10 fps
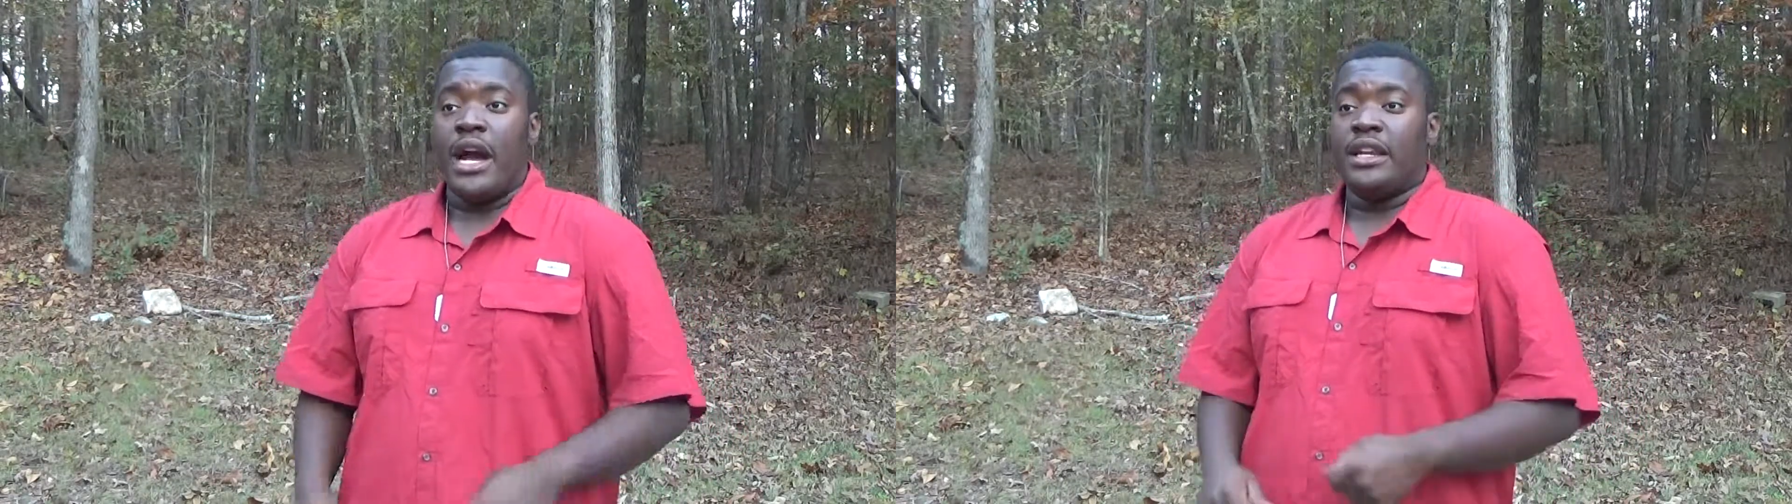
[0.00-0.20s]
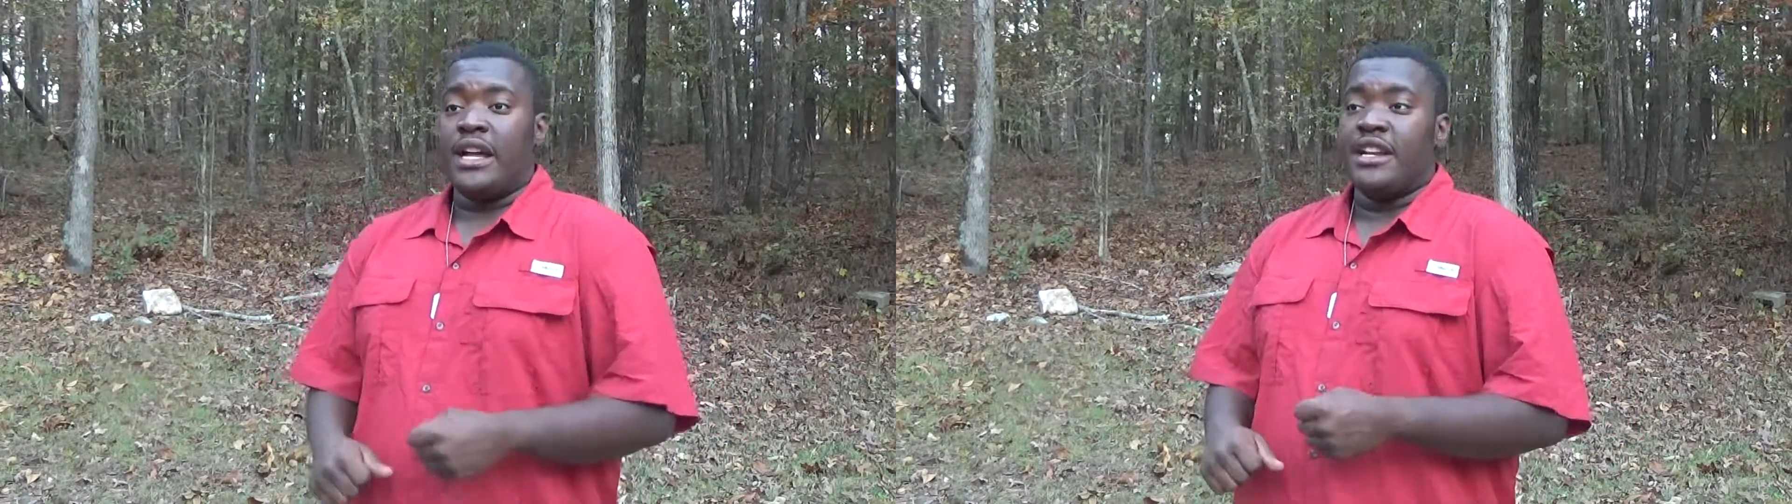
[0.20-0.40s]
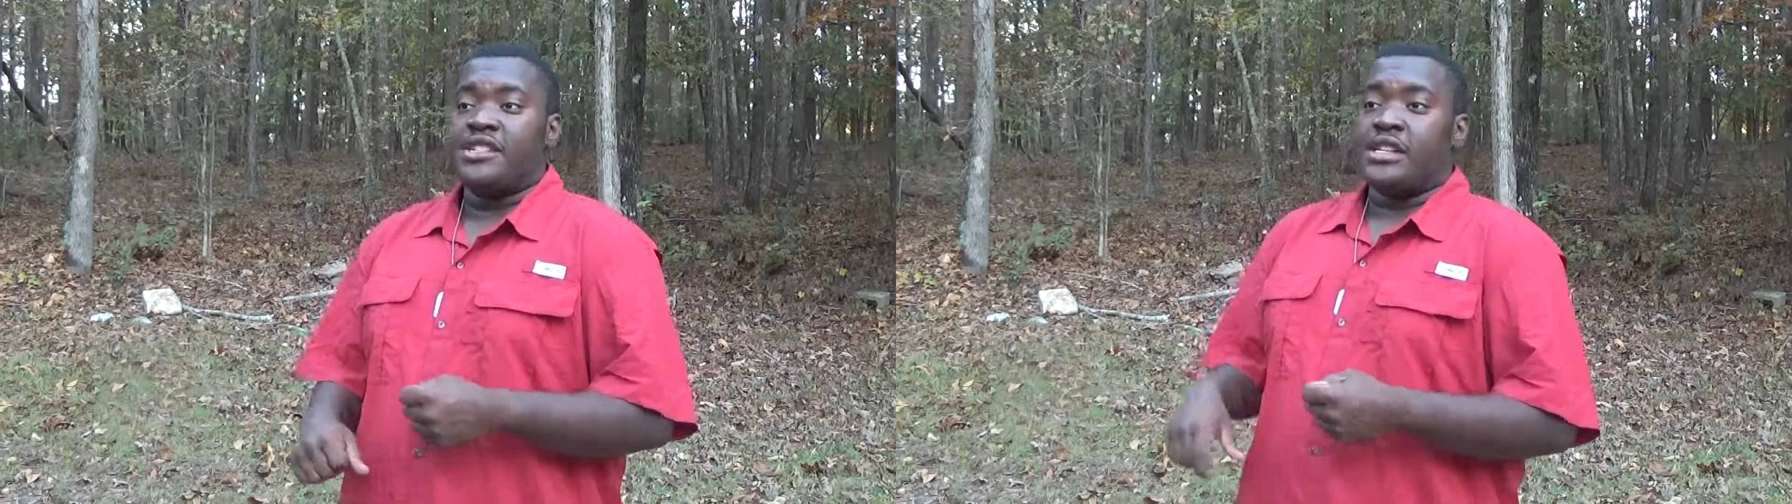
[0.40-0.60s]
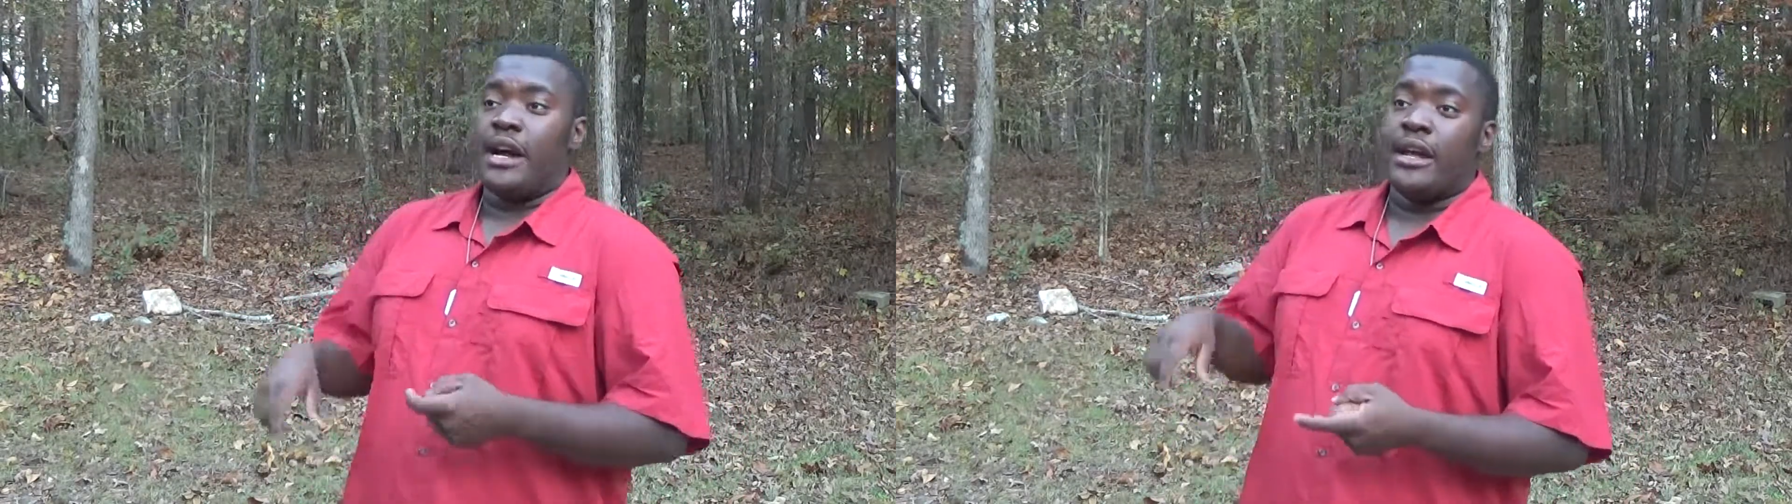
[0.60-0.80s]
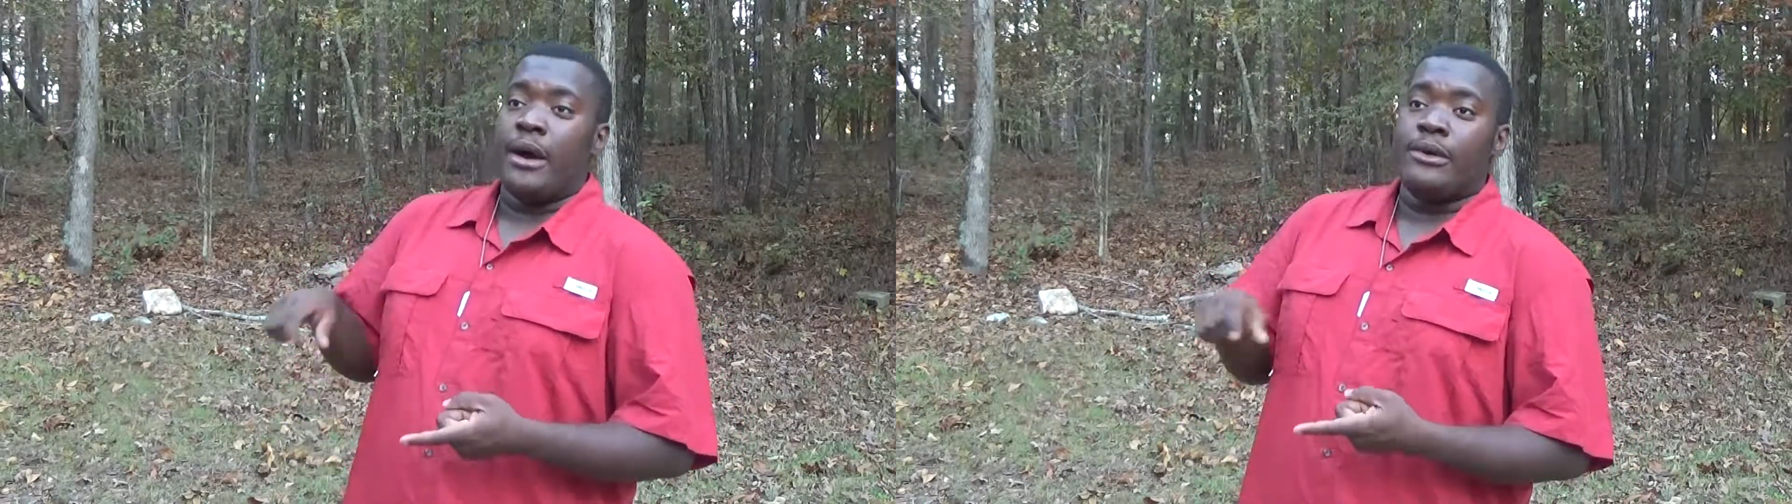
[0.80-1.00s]
I'd like to
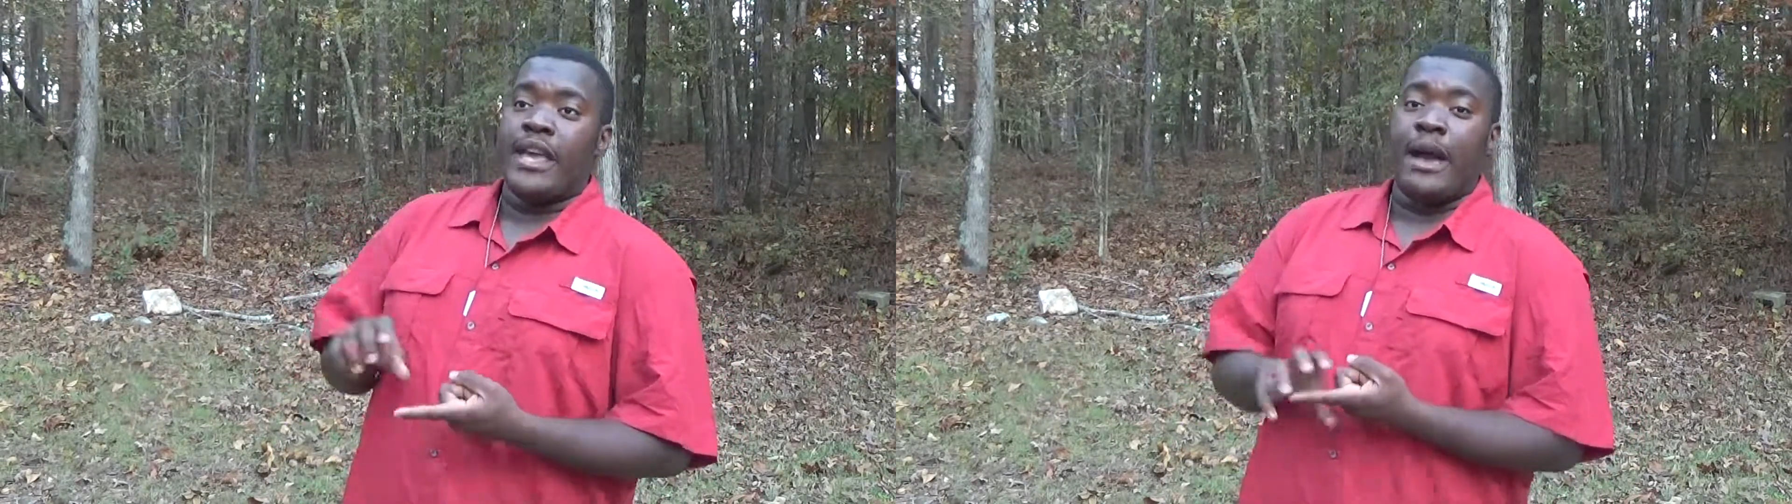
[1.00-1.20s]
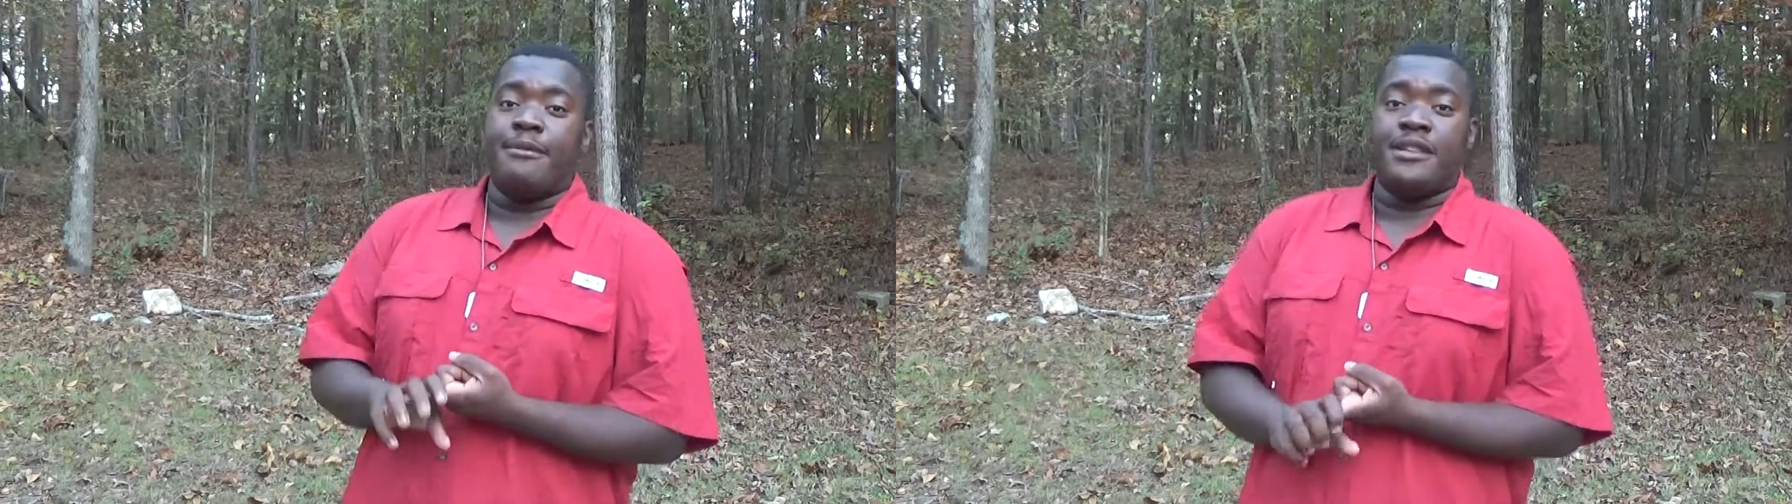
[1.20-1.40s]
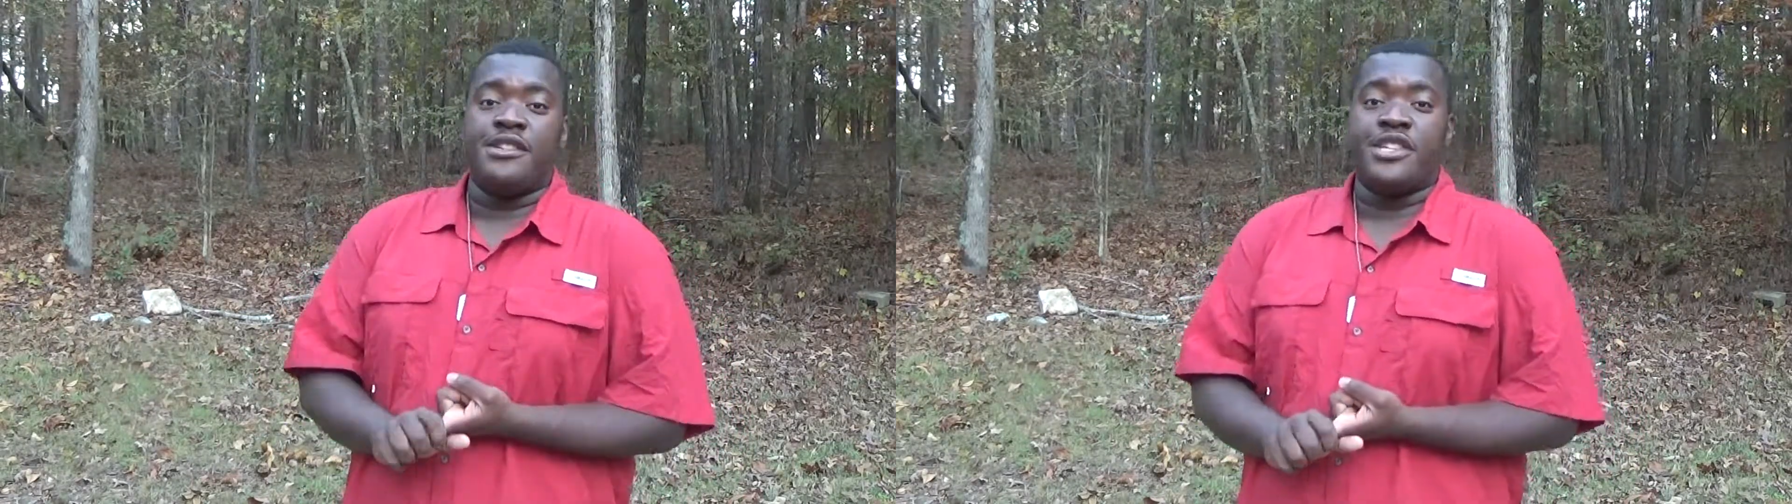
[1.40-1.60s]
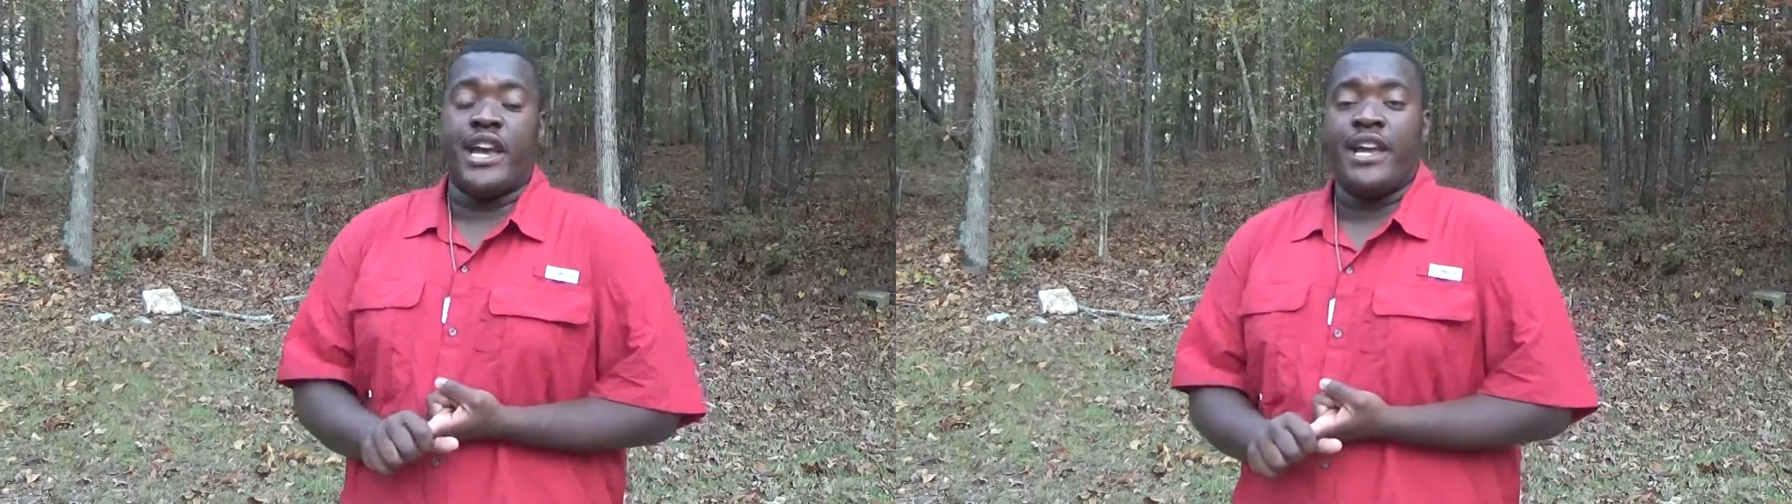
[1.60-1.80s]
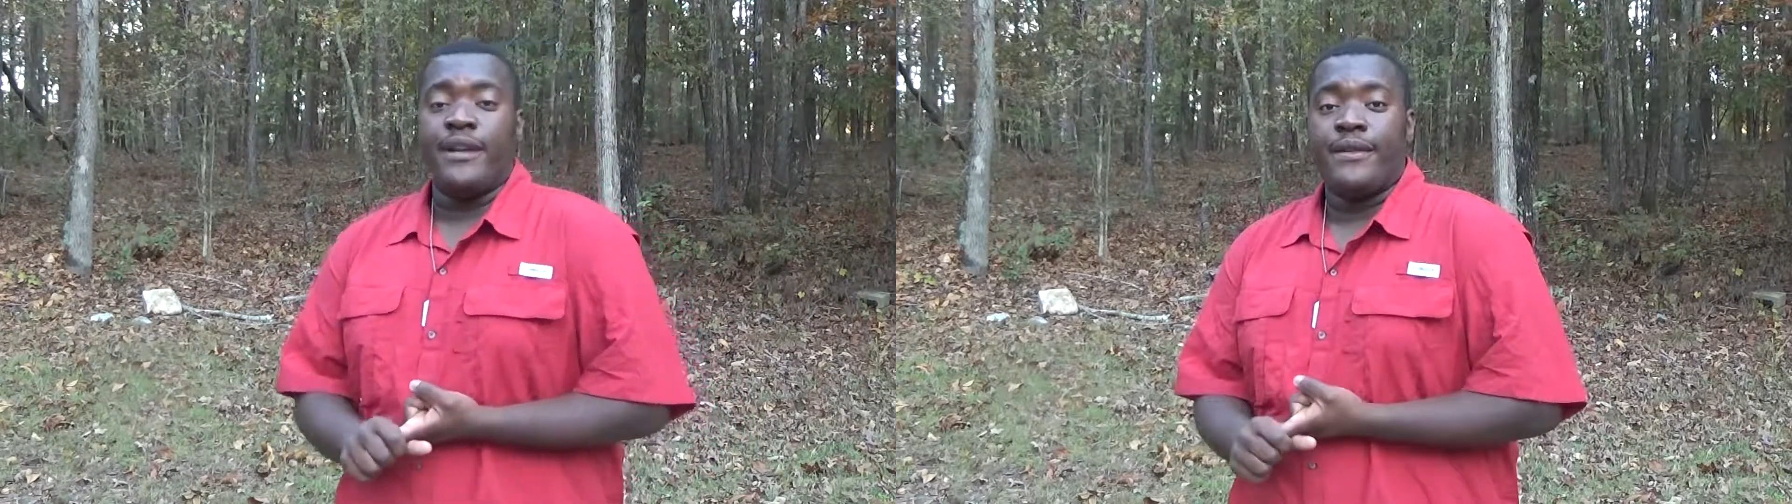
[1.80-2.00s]
shout out Captain Jay.